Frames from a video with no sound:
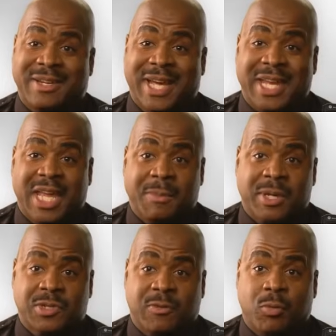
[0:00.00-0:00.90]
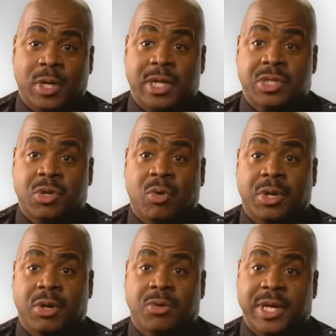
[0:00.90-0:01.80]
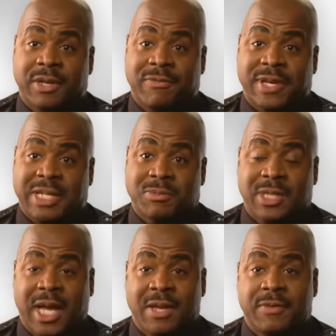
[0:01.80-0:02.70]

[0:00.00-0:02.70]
dynamics of what is going on in the victim's life.